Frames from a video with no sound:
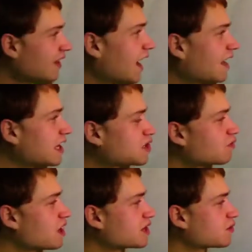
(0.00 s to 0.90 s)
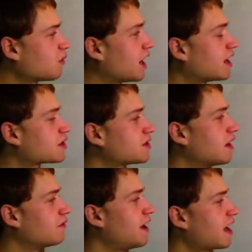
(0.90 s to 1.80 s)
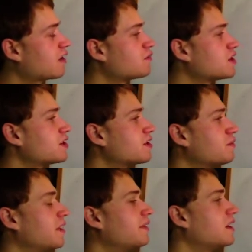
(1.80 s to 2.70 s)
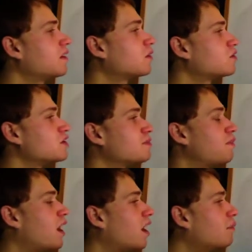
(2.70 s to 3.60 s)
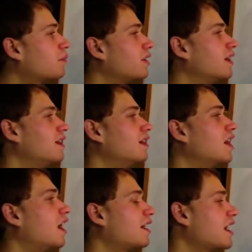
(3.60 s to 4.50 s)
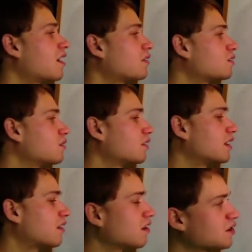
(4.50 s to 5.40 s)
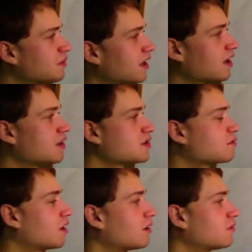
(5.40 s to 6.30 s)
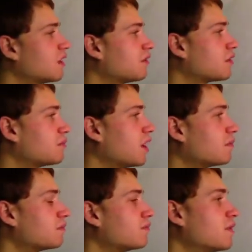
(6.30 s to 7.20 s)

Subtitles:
I guess the reason why it's a vacuum system and they don't just pump air through here is because if the pump